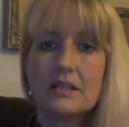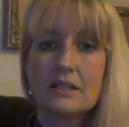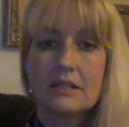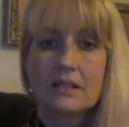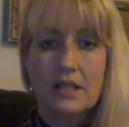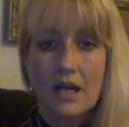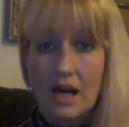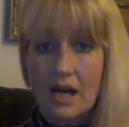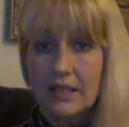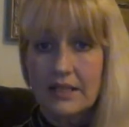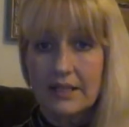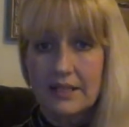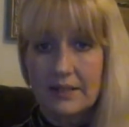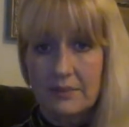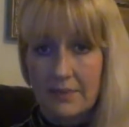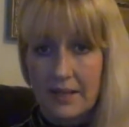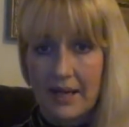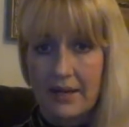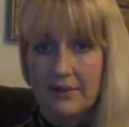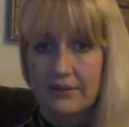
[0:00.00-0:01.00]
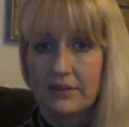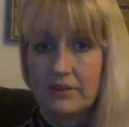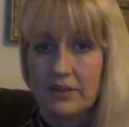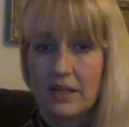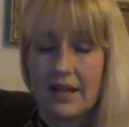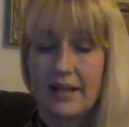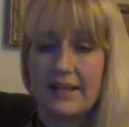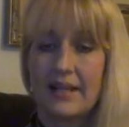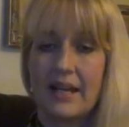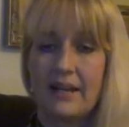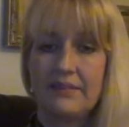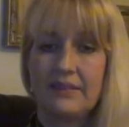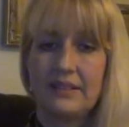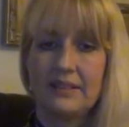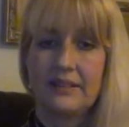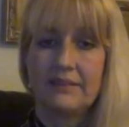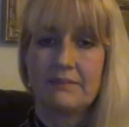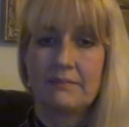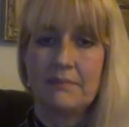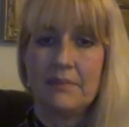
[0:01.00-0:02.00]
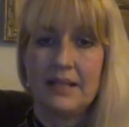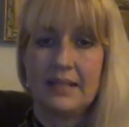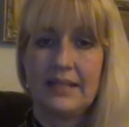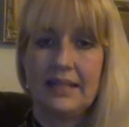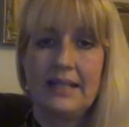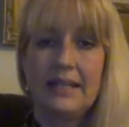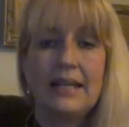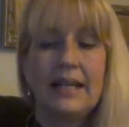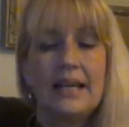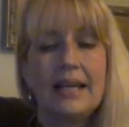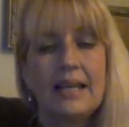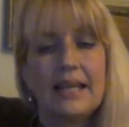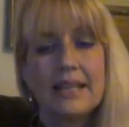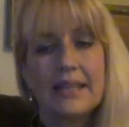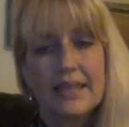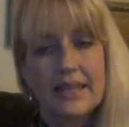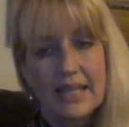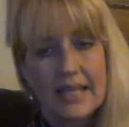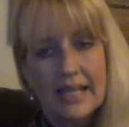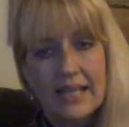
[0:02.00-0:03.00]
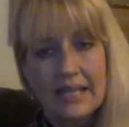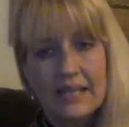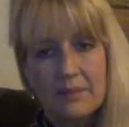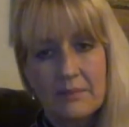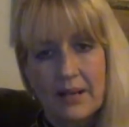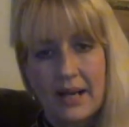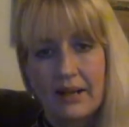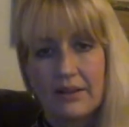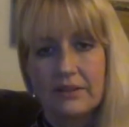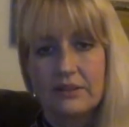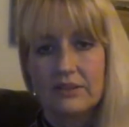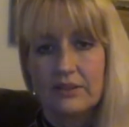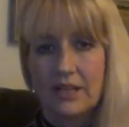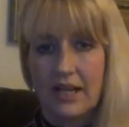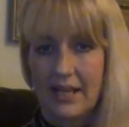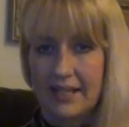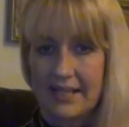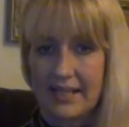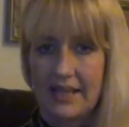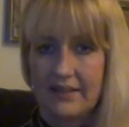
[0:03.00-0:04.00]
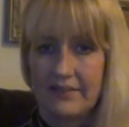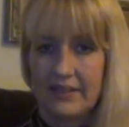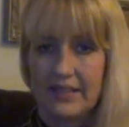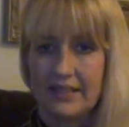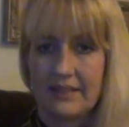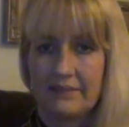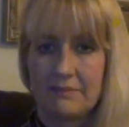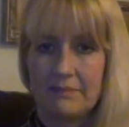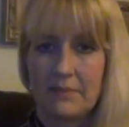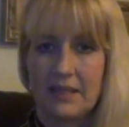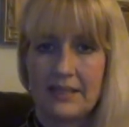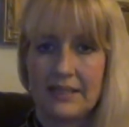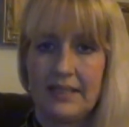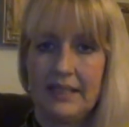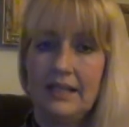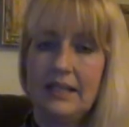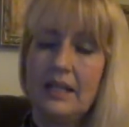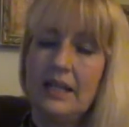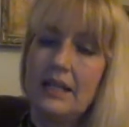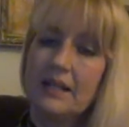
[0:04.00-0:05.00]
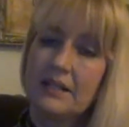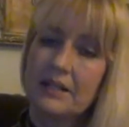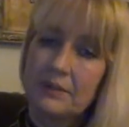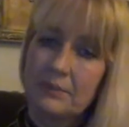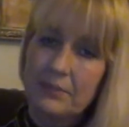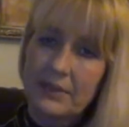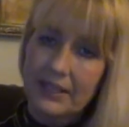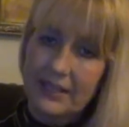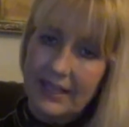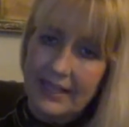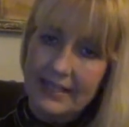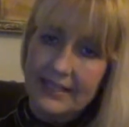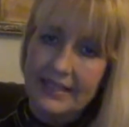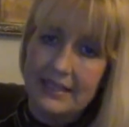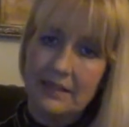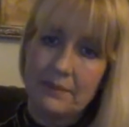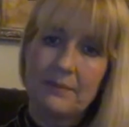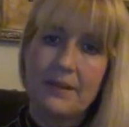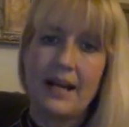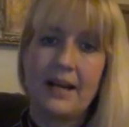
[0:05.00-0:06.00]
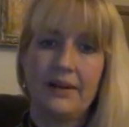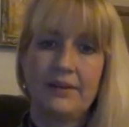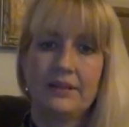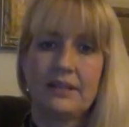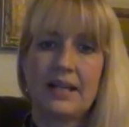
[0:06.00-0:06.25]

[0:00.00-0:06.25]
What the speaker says: talking about not having enough money, thinking about not having enough money, complaining about